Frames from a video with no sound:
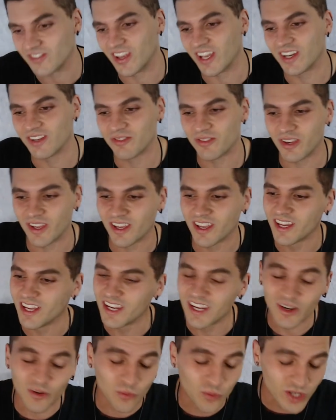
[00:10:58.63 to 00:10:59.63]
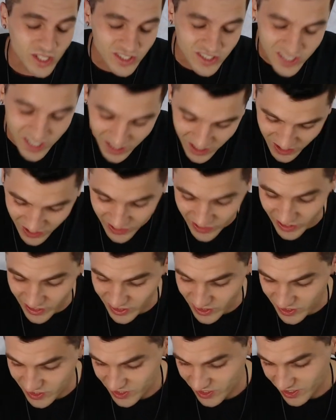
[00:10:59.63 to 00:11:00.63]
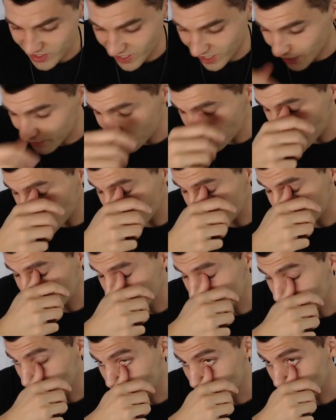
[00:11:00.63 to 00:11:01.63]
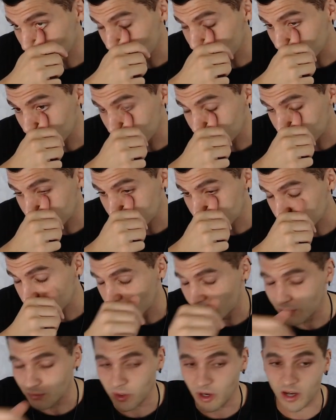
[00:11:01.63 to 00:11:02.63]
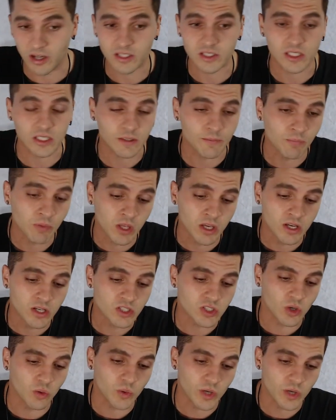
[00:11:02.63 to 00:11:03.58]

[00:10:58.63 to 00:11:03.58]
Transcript: man. If you, ridiculous. I'm not even joking, man. We finished the unboxing, so